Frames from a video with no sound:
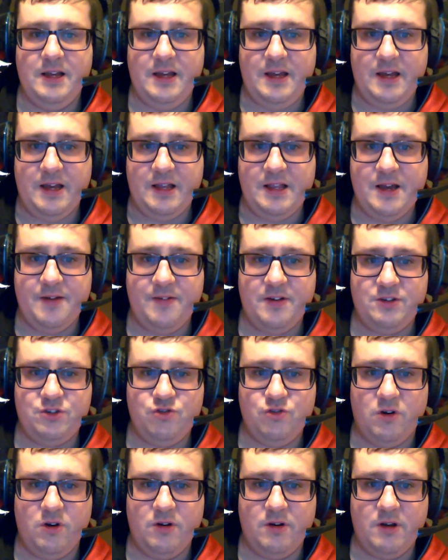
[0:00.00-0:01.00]
Another
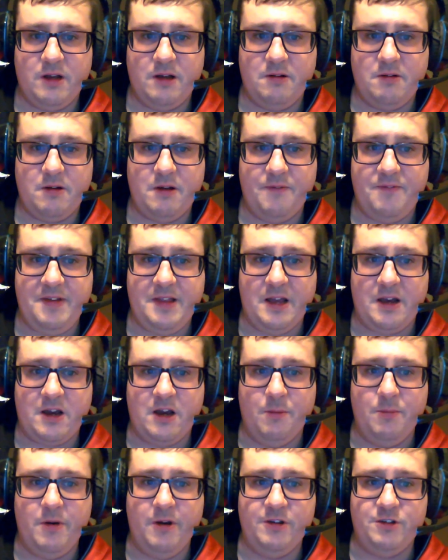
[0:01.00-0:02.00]
strong, I think that
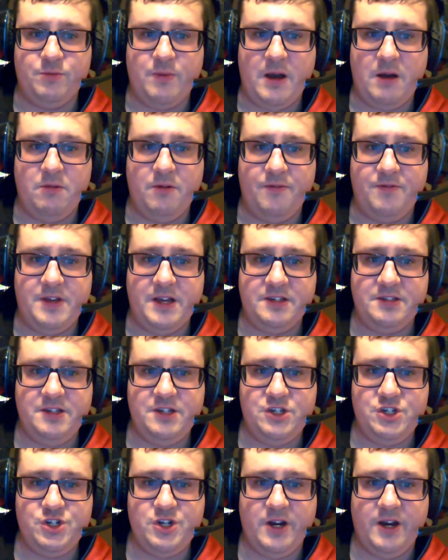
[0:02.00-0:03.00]
combos well with
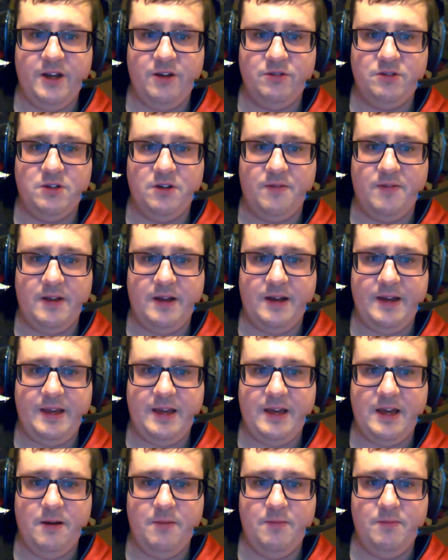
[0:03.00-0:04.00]
Destiny's Child, sort of
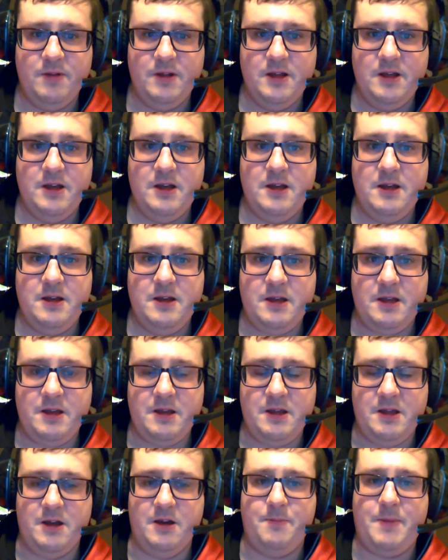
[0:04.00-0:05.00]
like power
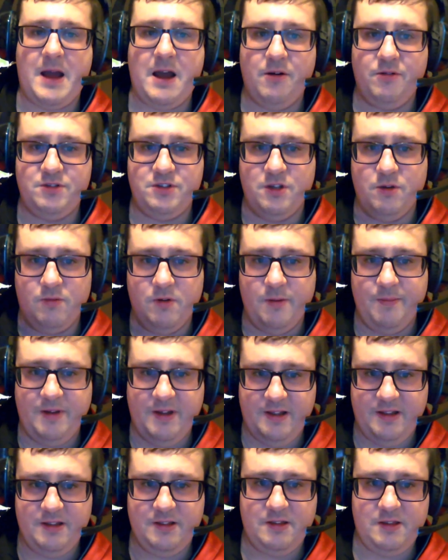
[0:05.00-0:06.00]
to the
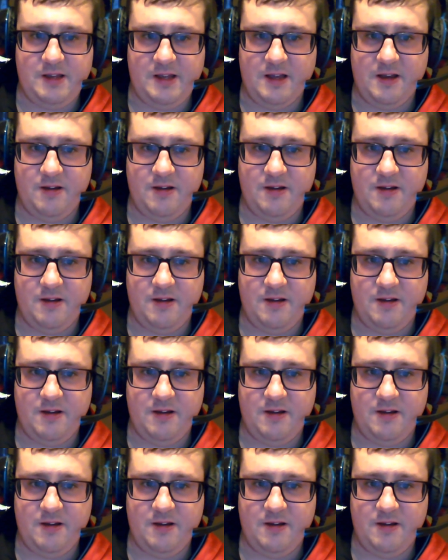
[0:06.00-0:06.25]
woman. He